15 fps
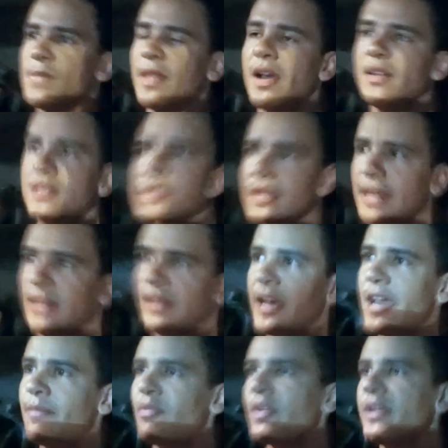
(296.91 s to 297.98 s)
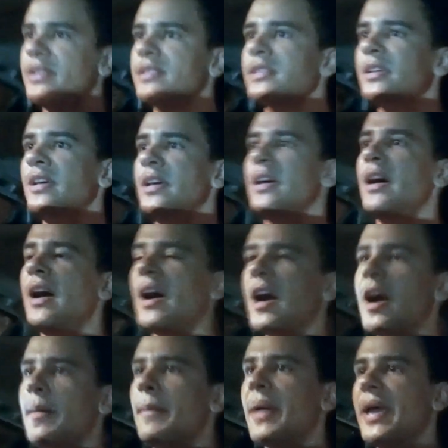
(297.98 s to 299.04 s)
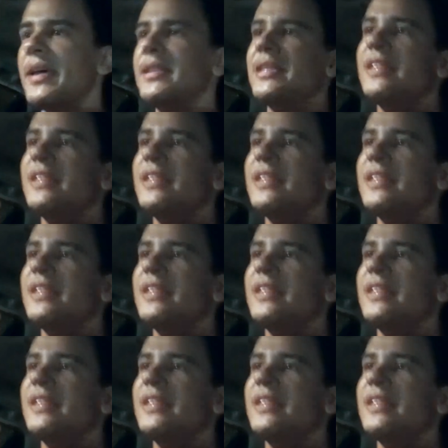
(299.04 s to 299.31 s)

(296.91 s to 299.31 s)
outside libraries and